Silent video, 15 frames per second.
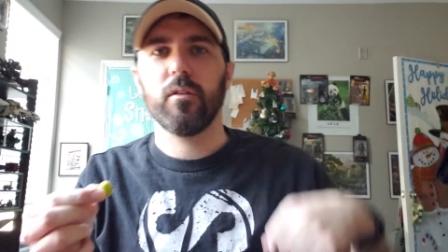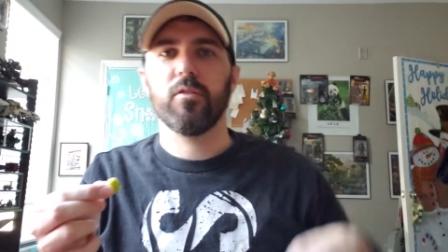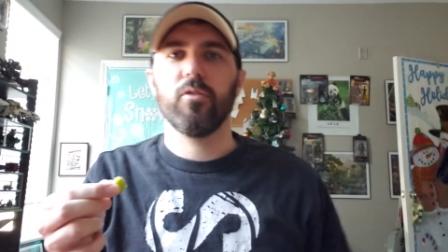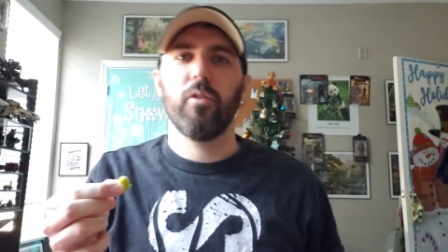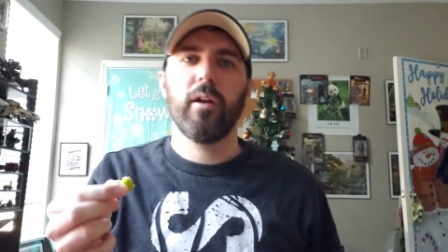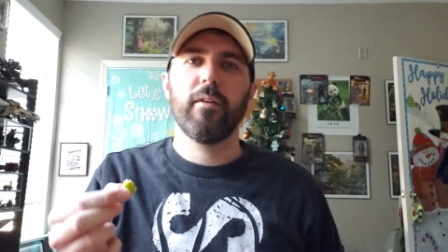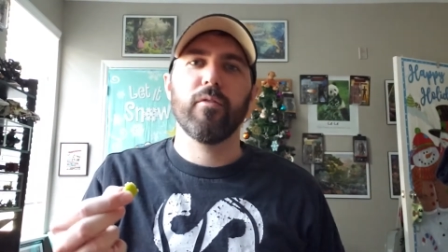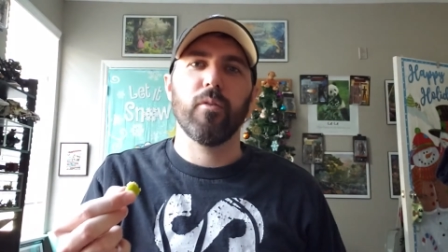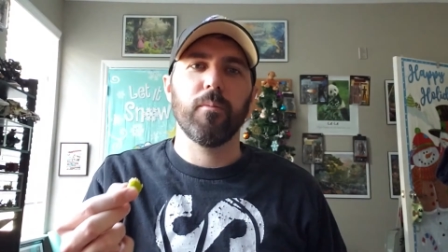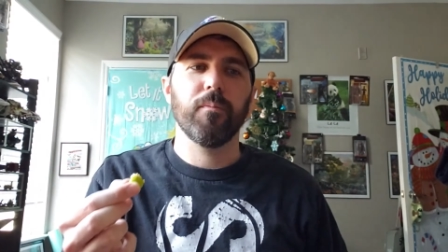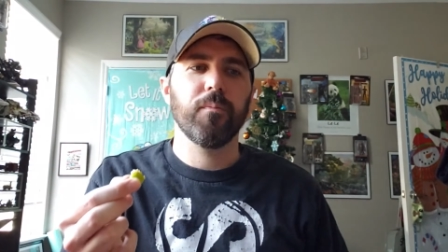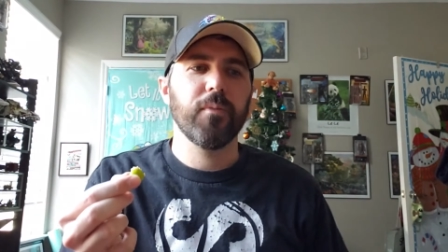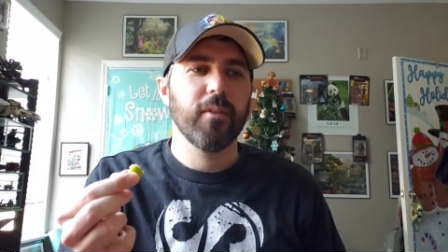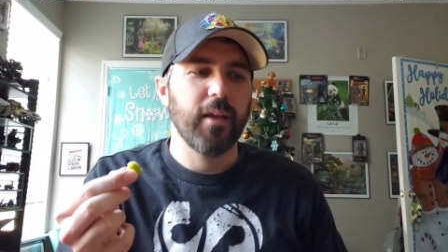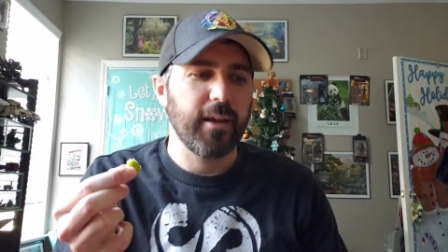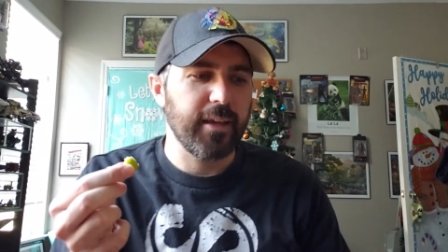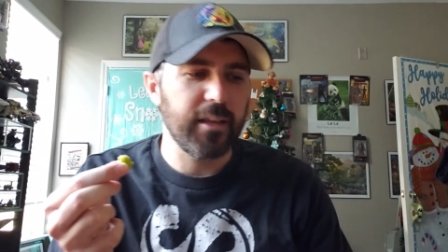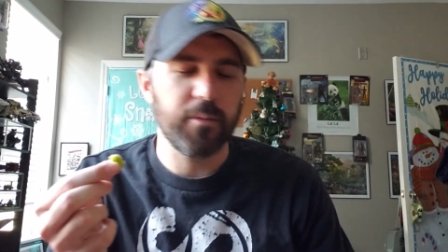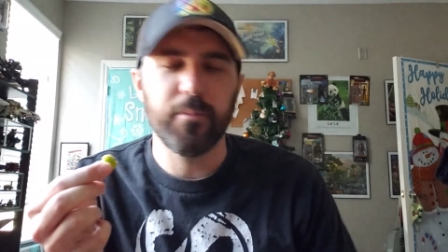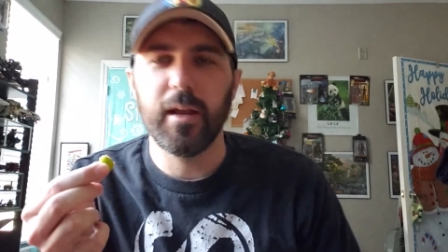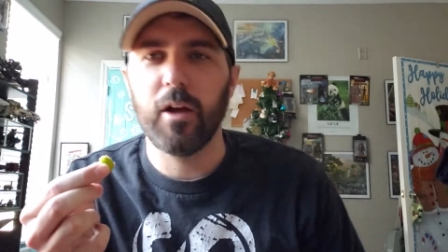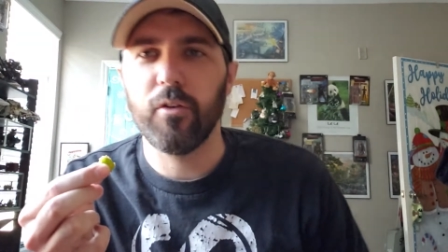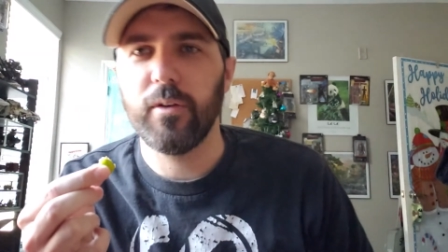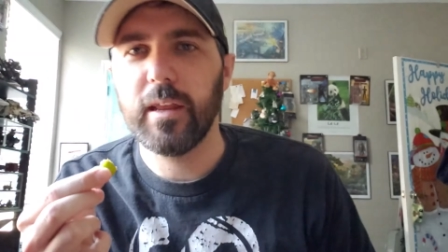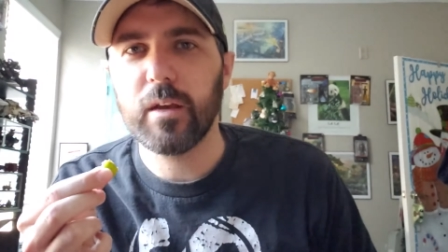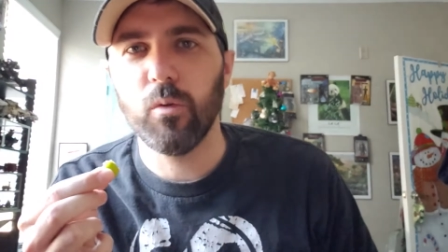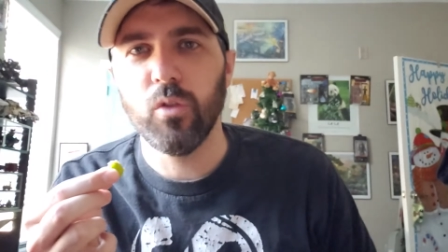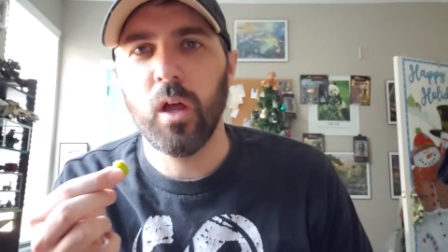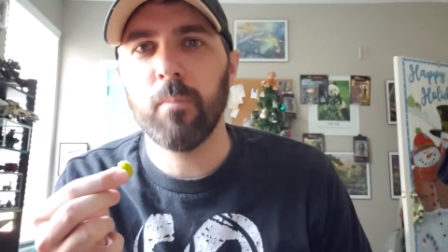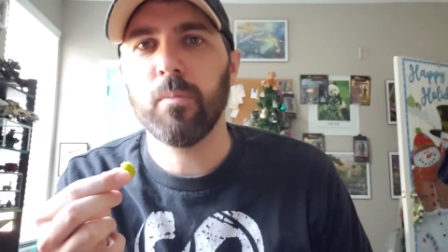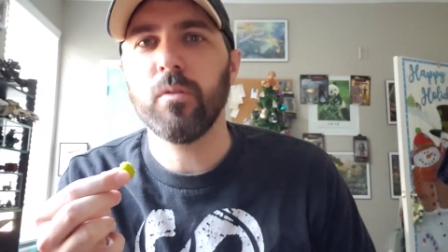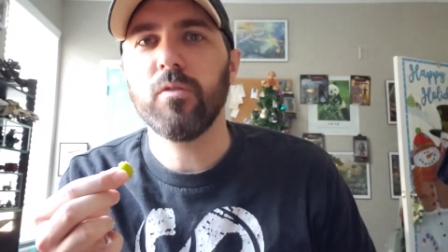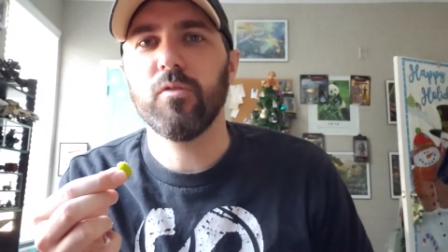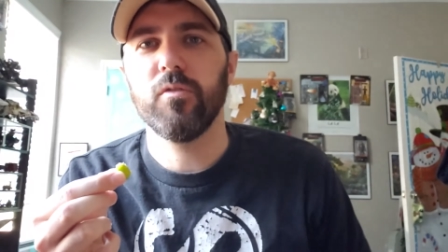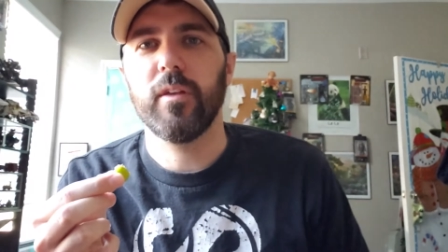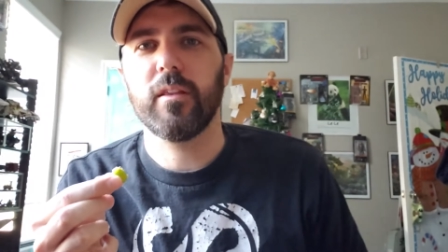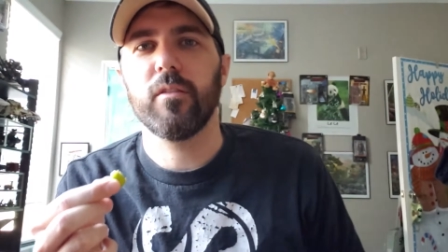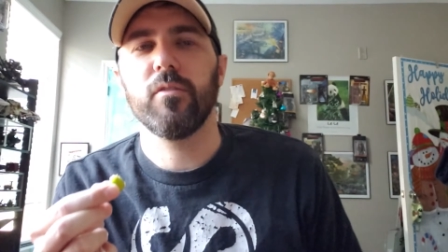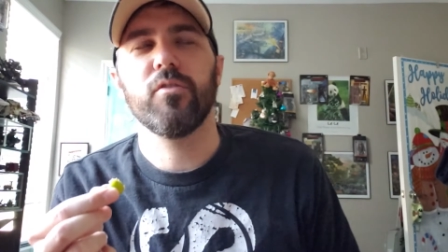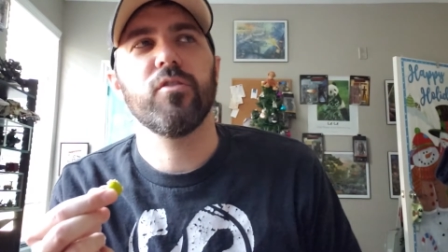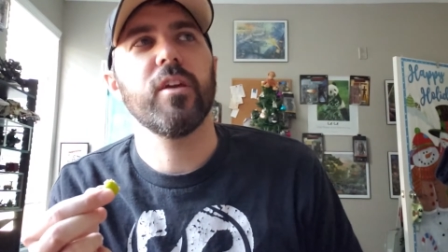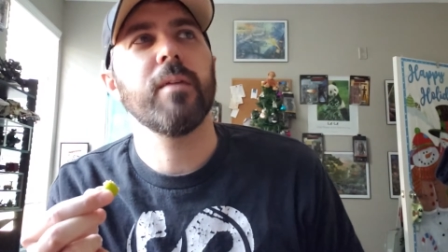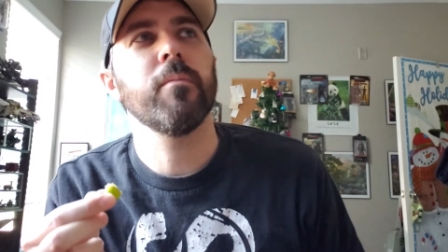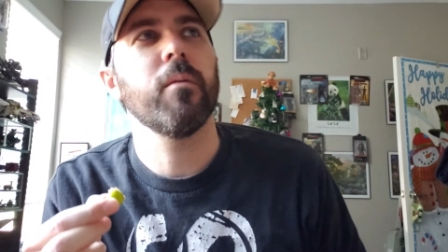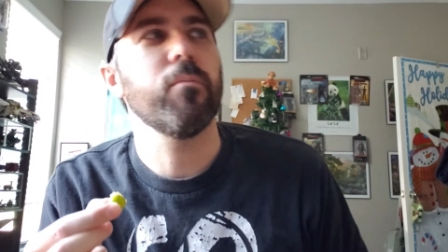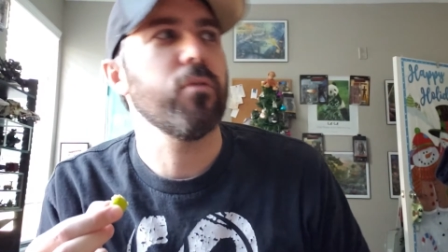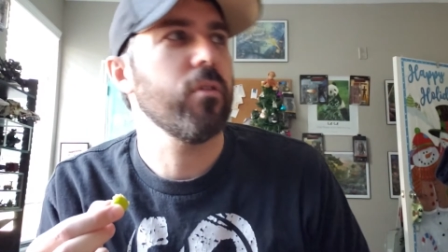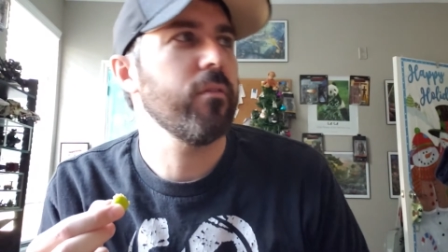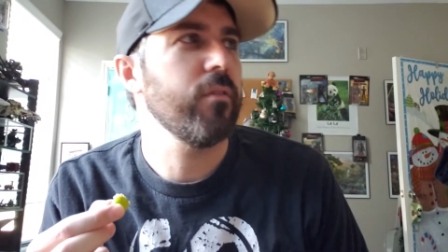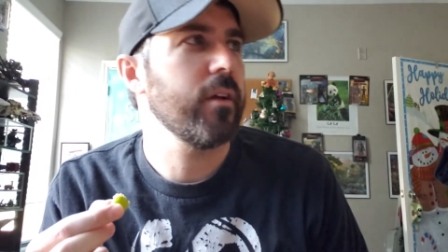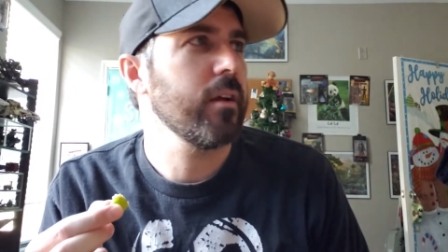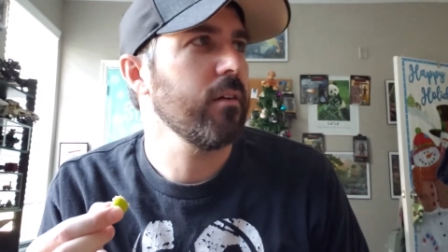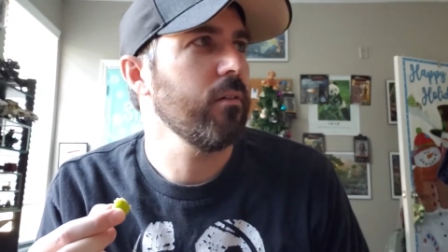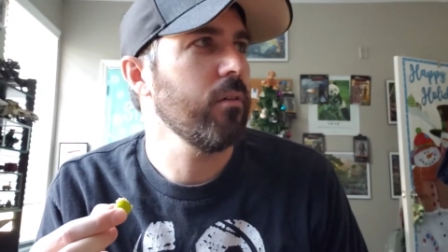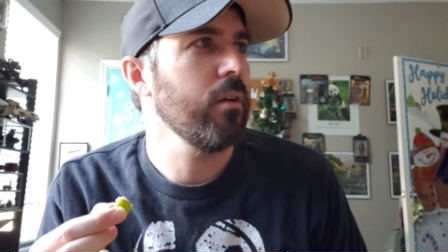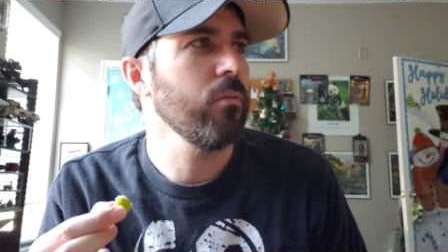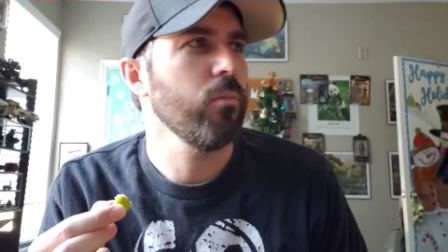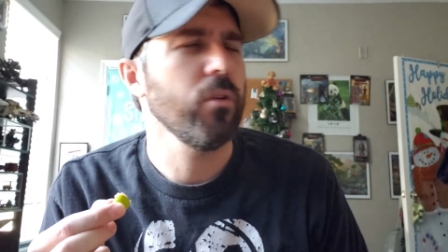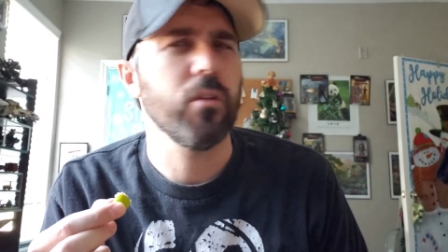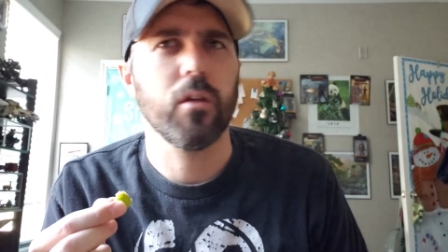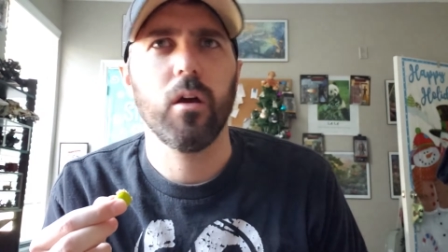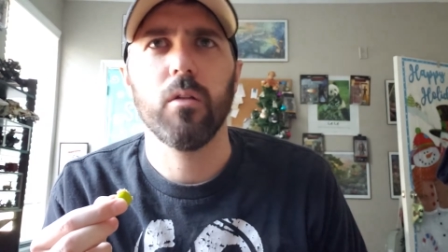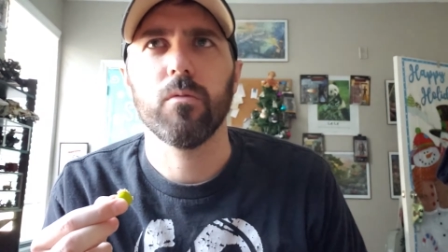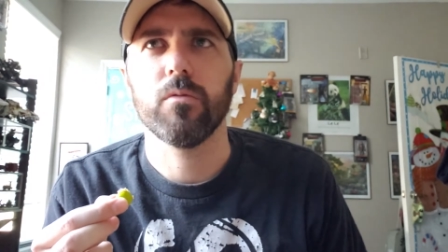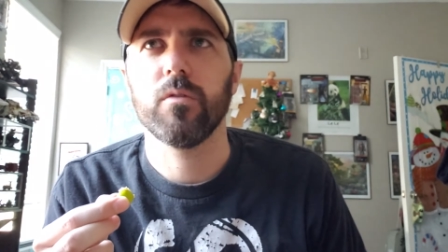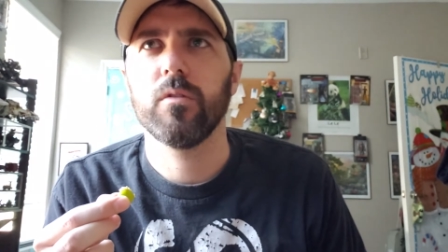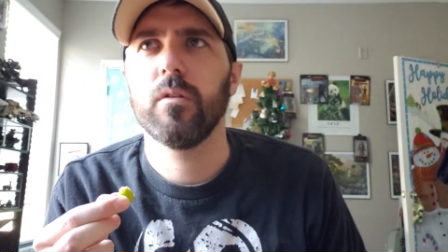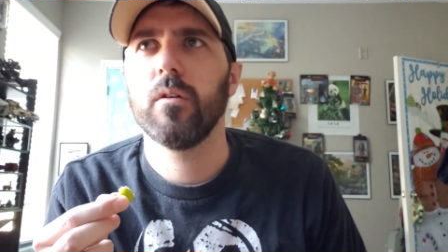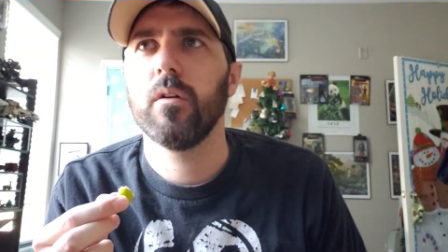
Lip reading: So I get them down to an equal number, so it's like the same number of, like, what are the colors?